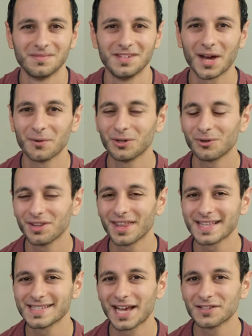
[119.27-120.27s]
Now with all of
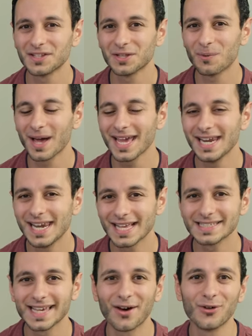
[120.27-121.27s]
that out of the way,
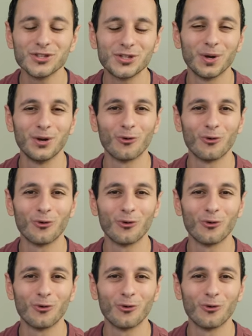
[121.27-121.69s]
let's get on to an